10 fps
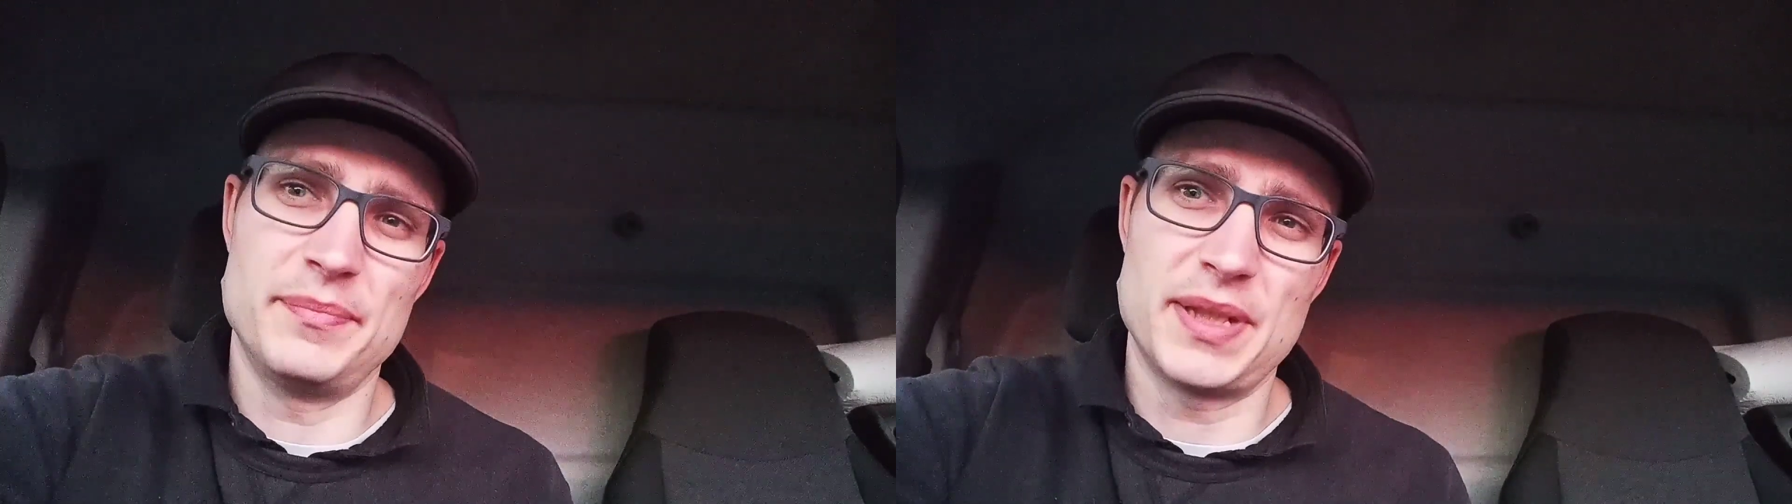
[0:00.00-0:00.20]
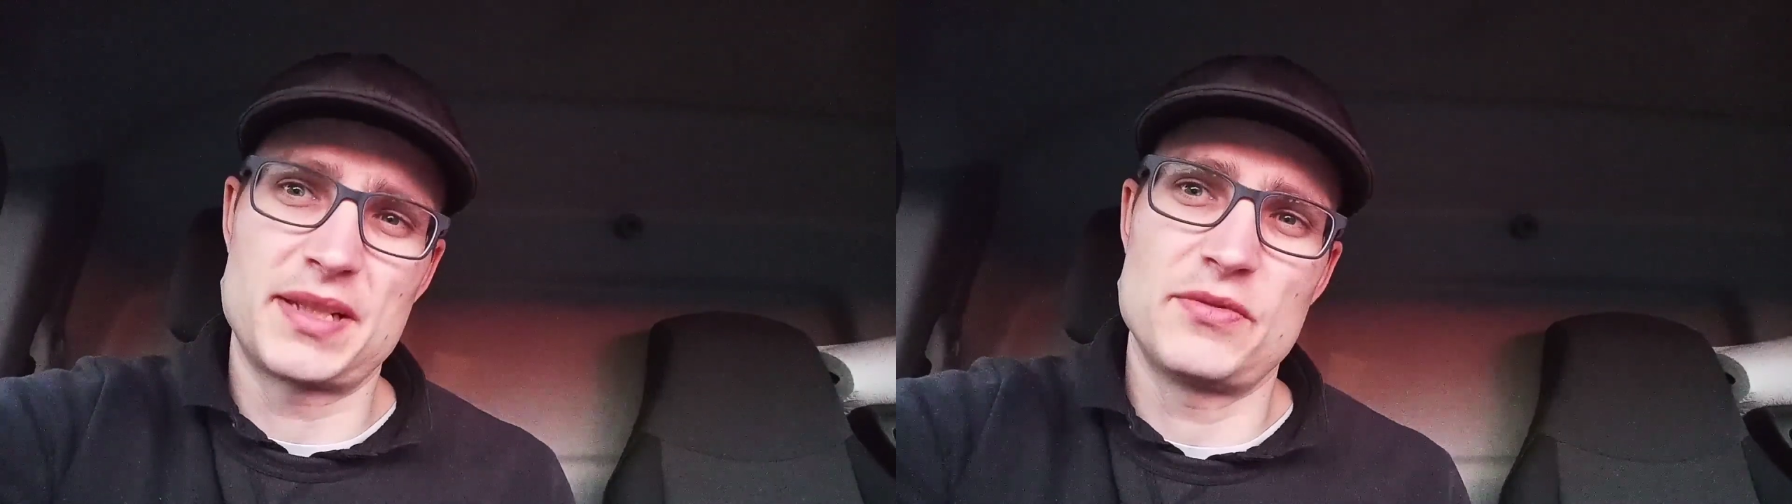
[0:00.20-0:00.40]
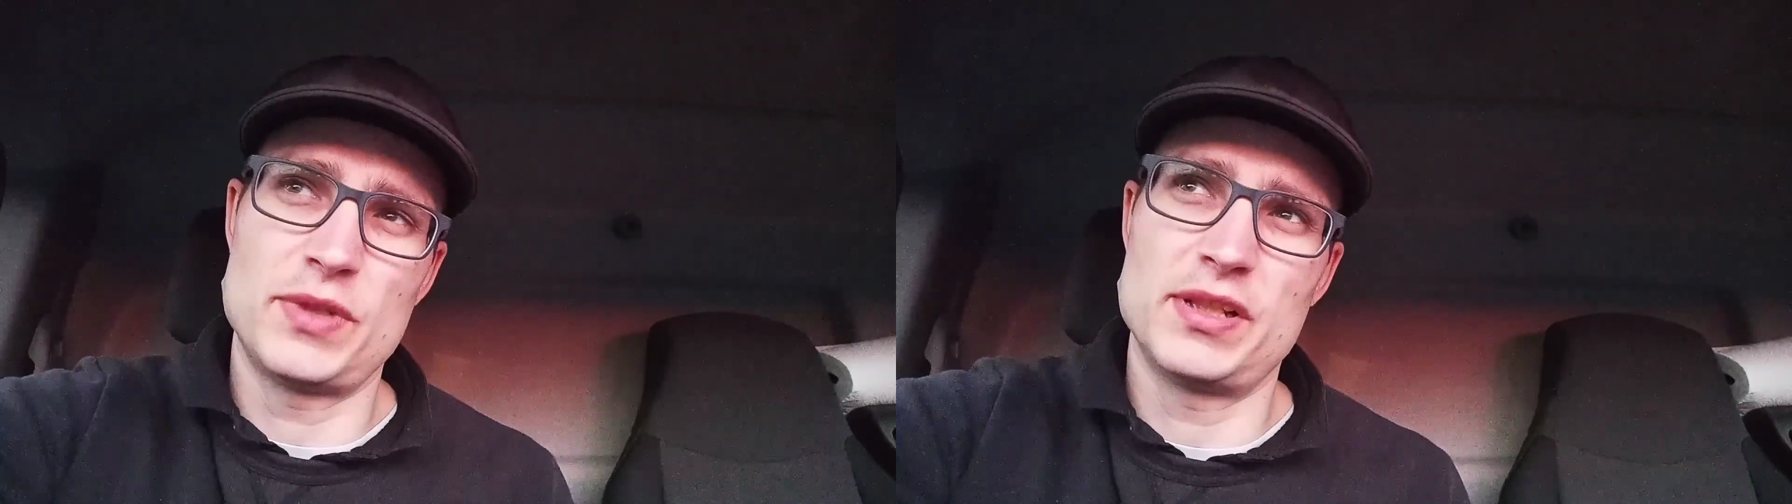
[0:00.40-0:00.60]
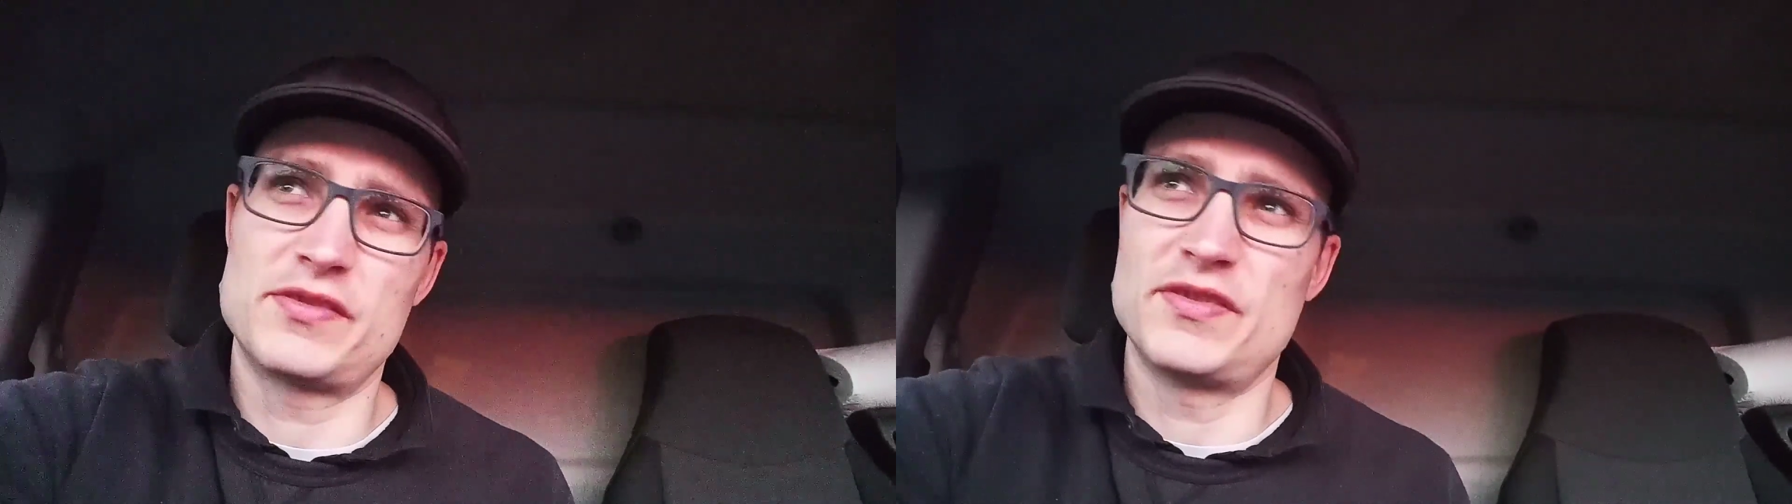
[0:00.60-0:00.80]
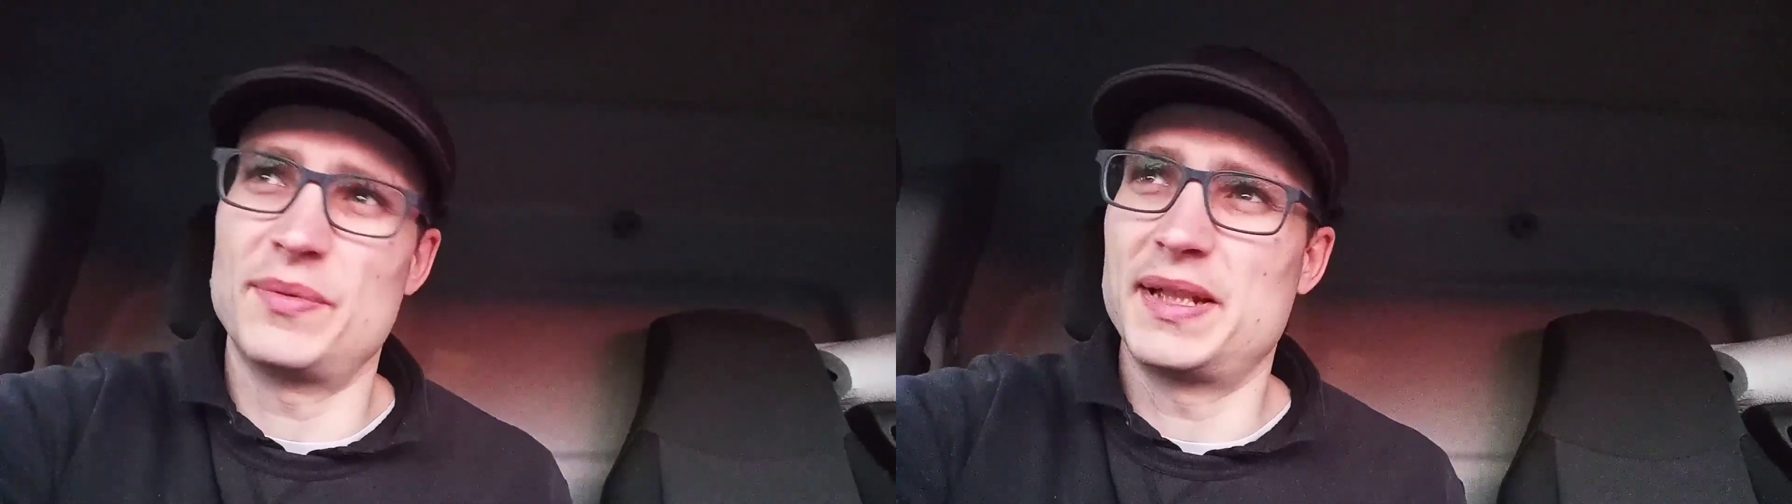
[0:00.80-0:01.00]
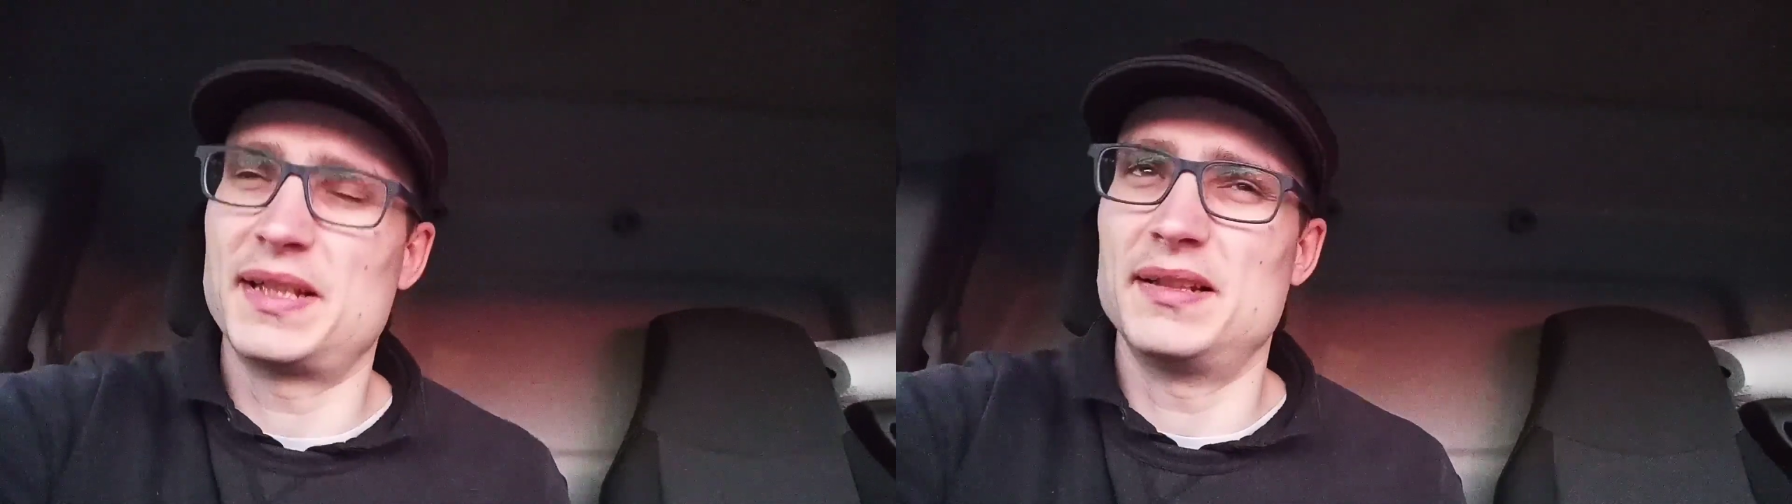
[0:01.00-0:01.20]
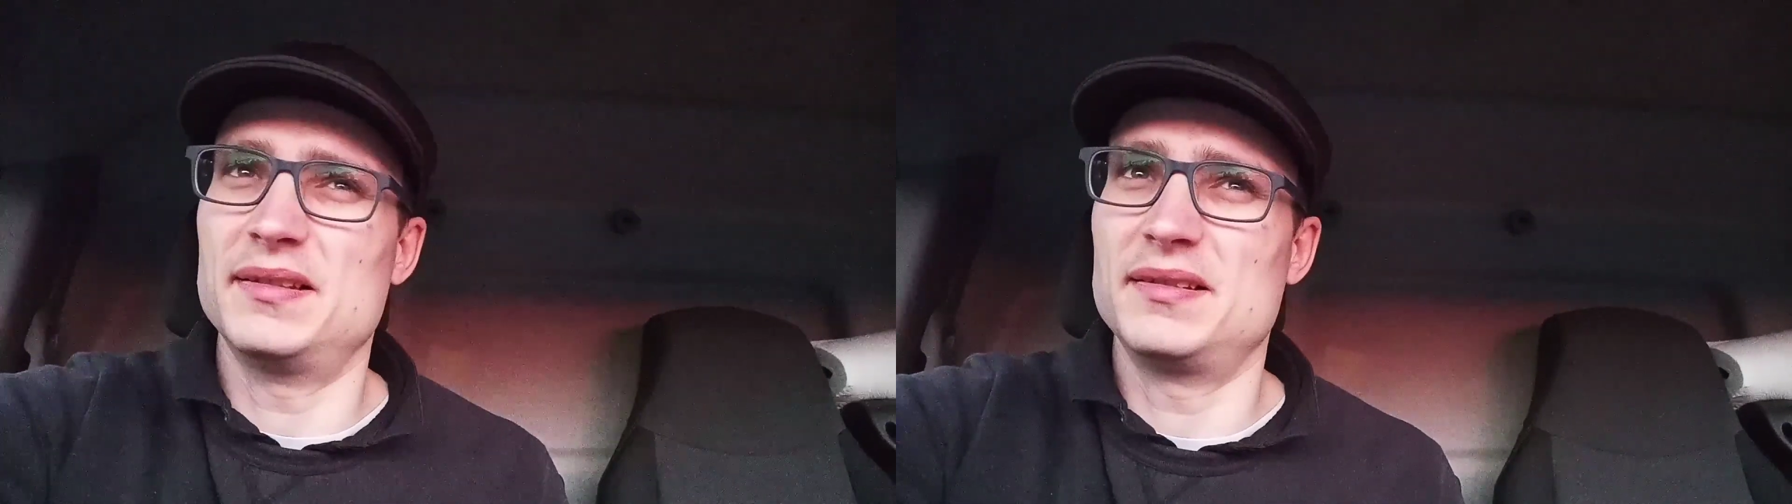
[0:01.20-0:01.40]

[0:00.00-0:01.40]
back to Wales for the weekend,